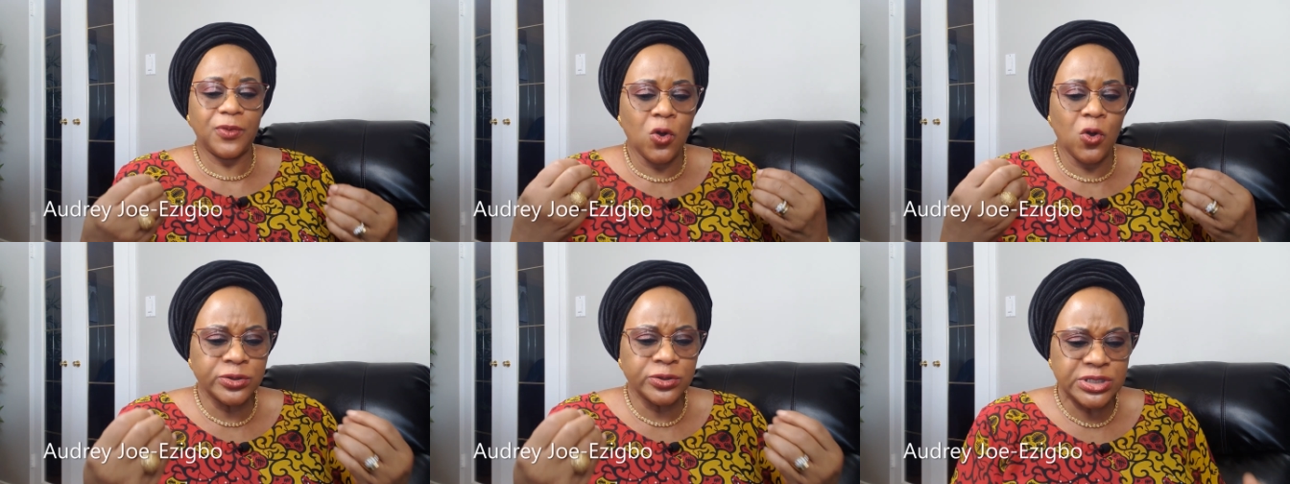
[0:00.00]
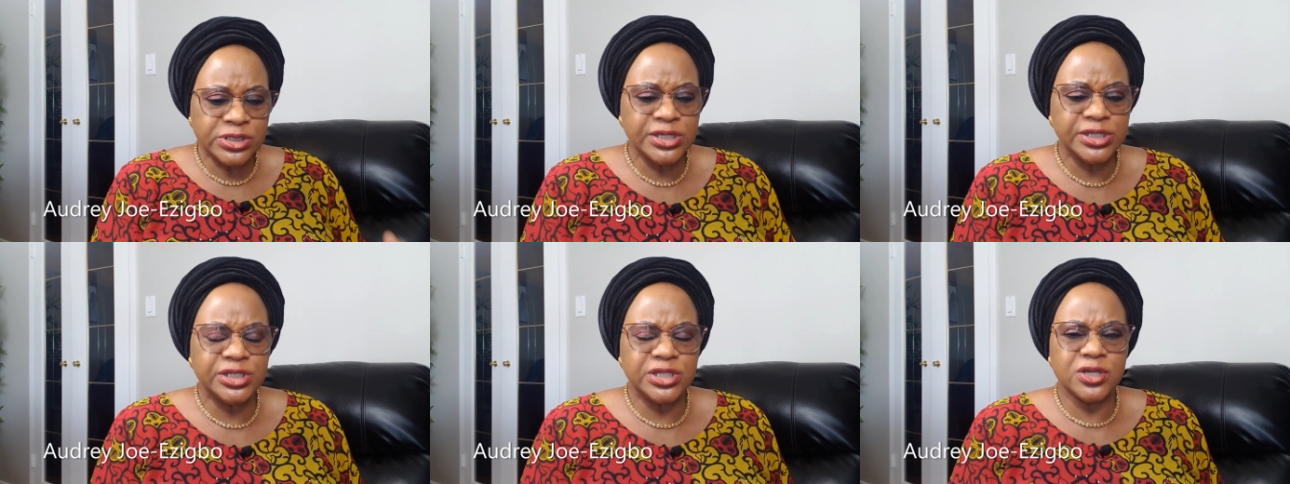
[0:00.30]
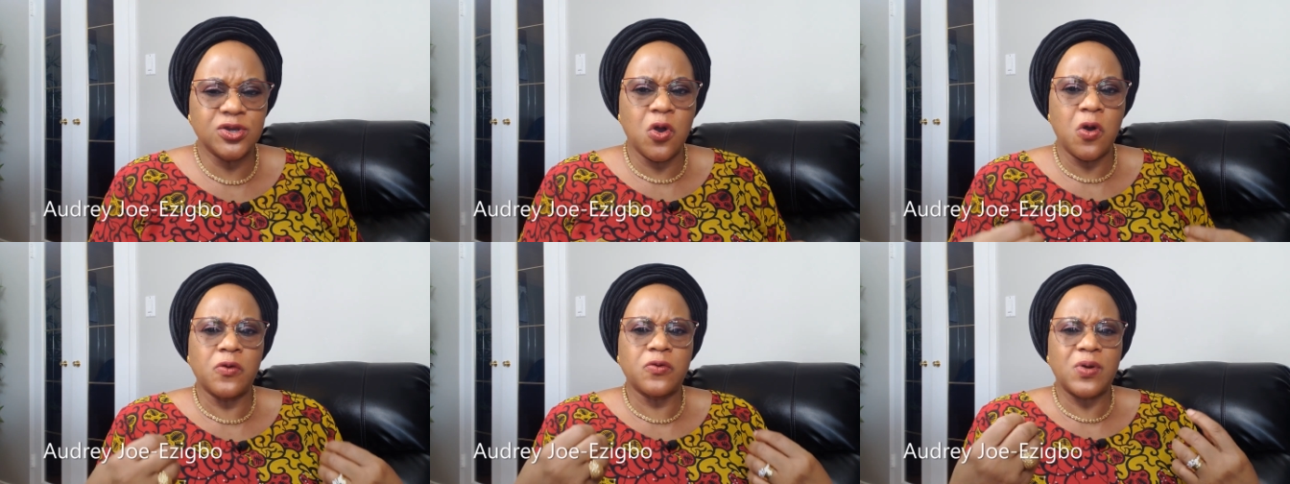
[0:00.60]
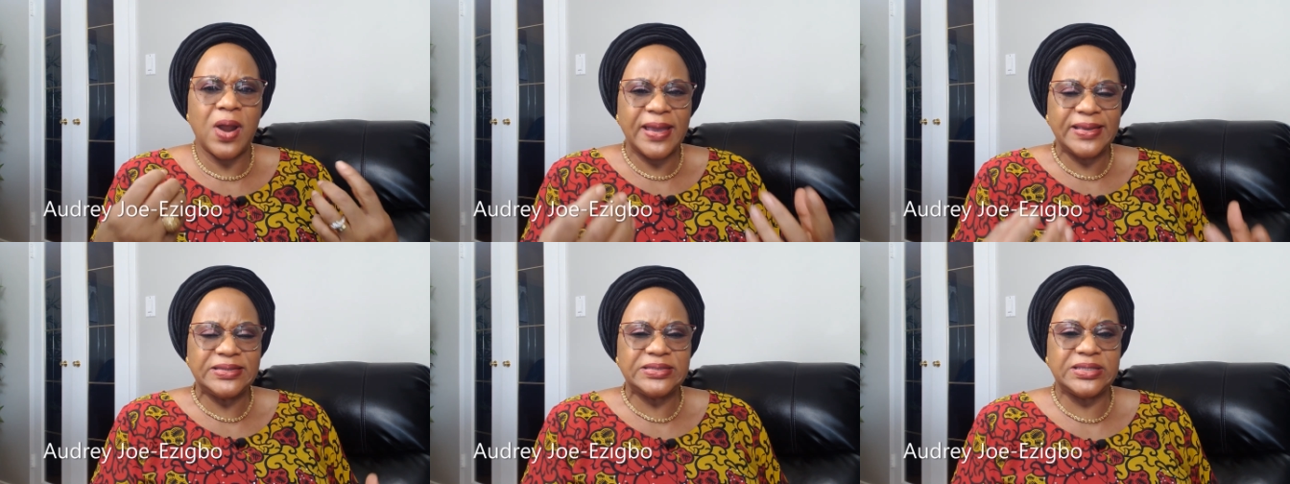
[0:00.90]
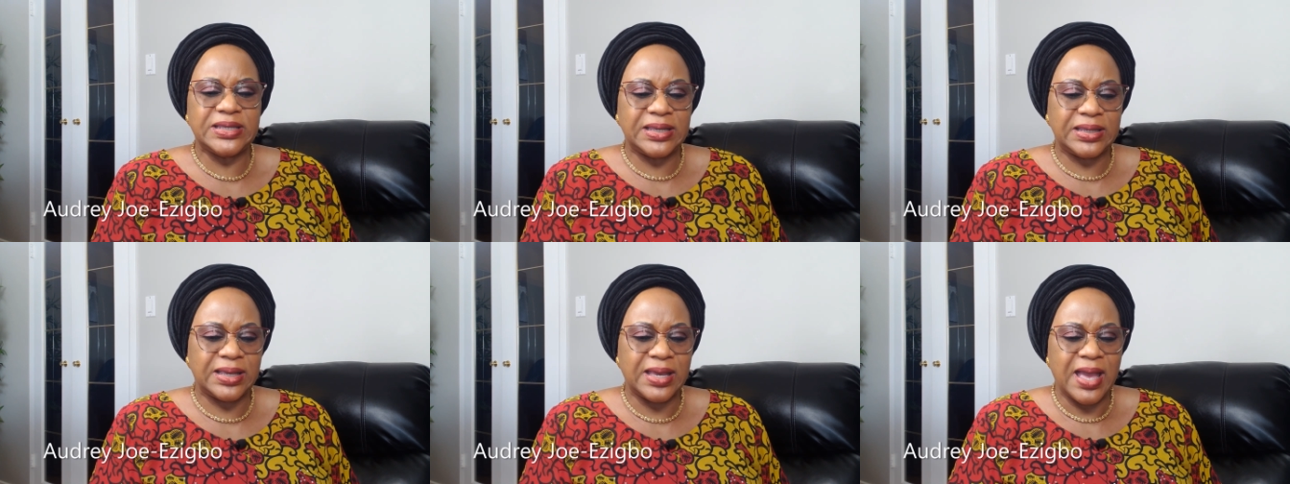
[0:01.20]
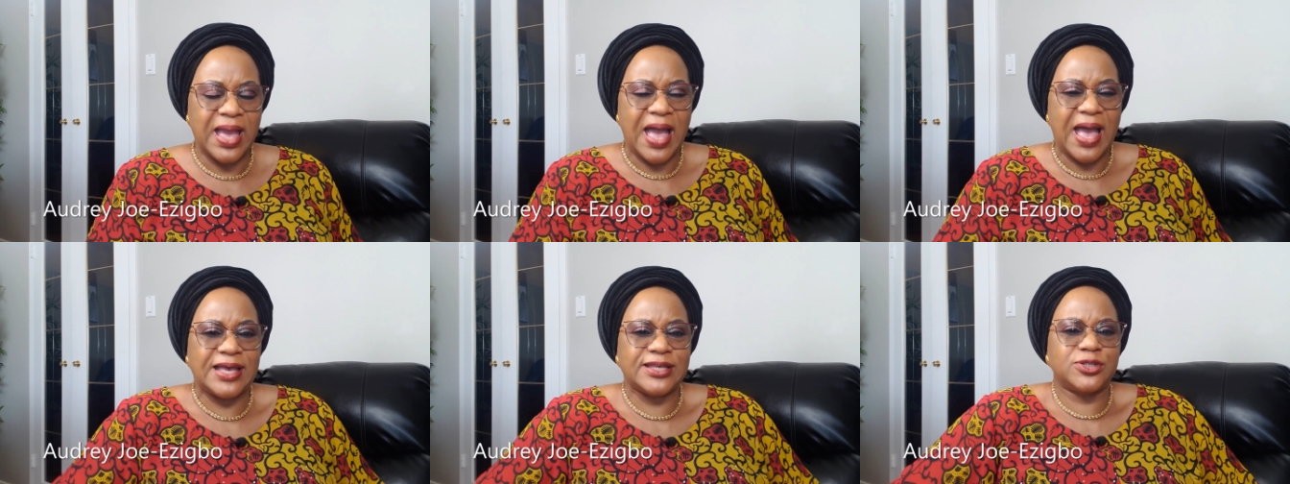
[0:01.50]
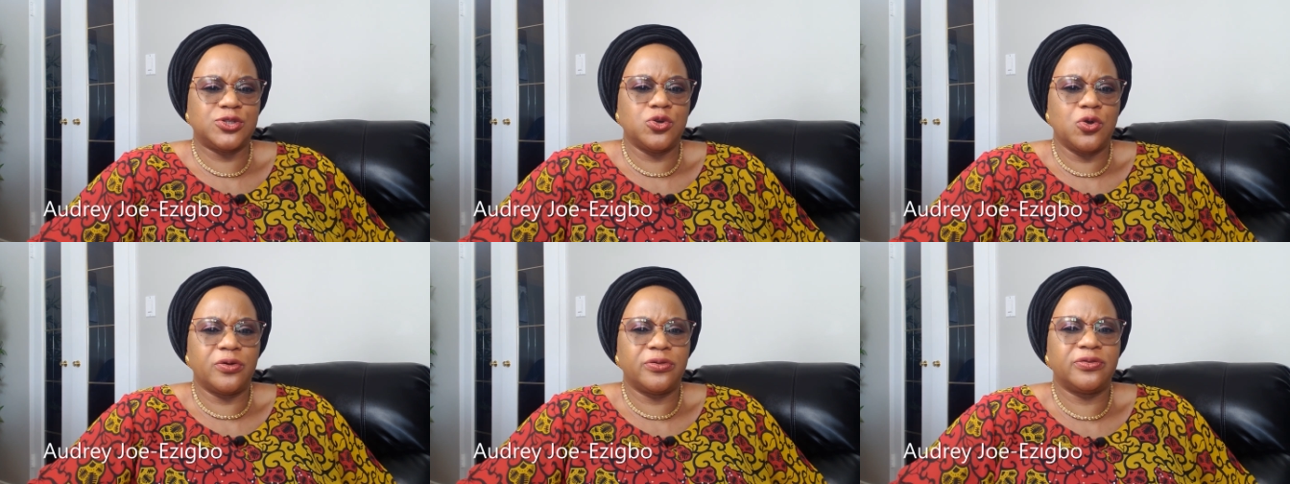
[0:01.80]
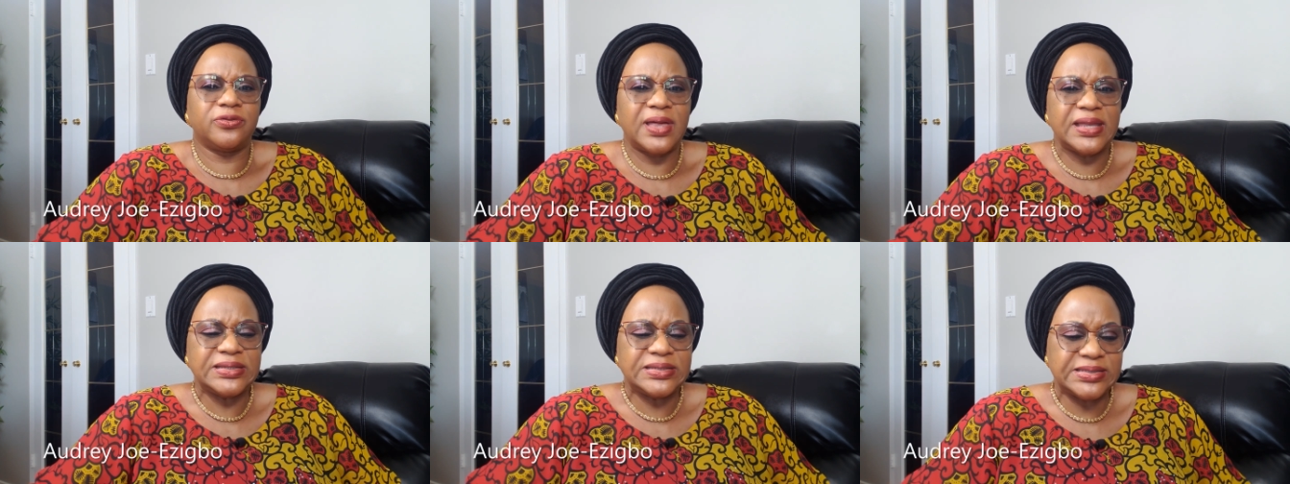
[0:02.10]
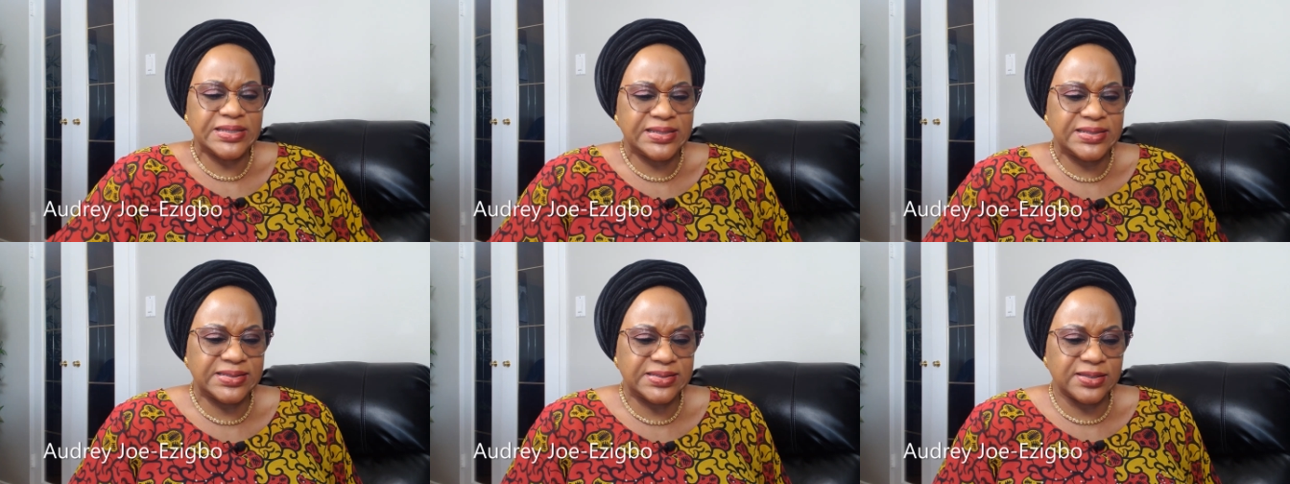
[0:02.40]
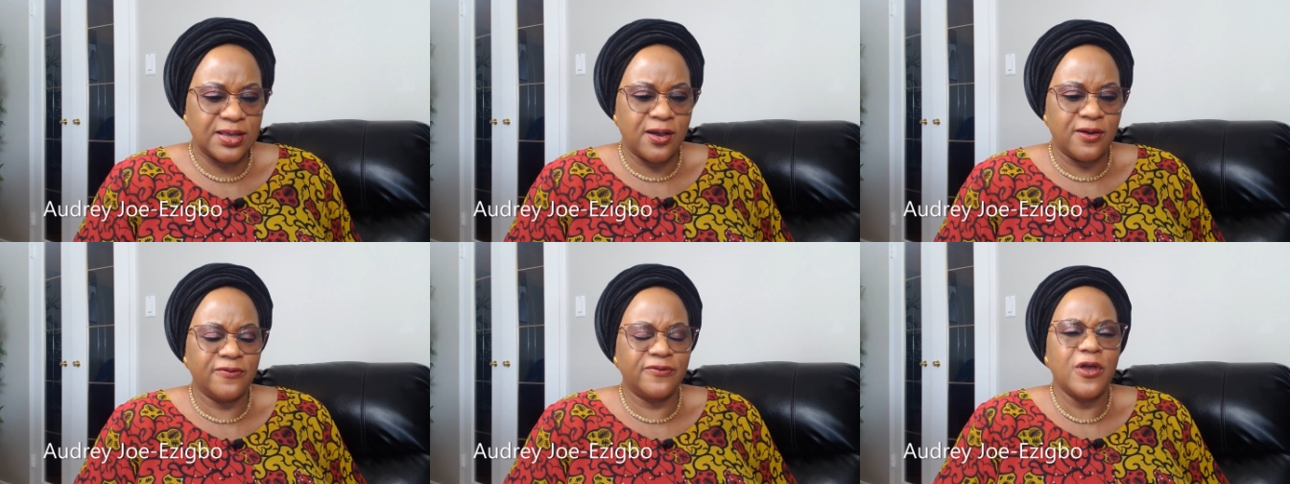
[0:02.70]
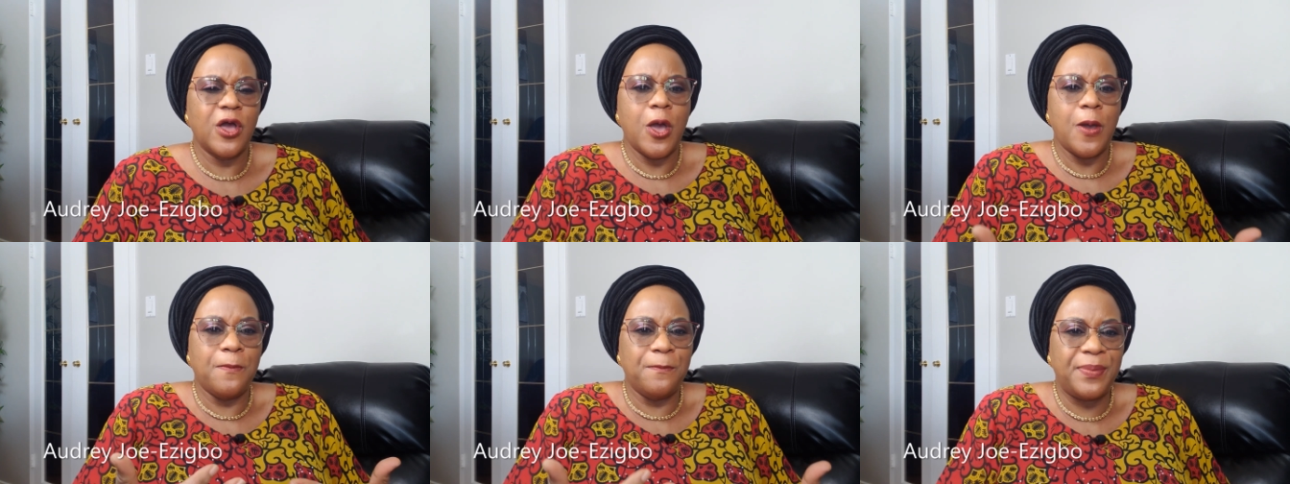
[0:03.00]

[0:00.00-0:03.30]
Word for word: or teaching or writing as your authentic self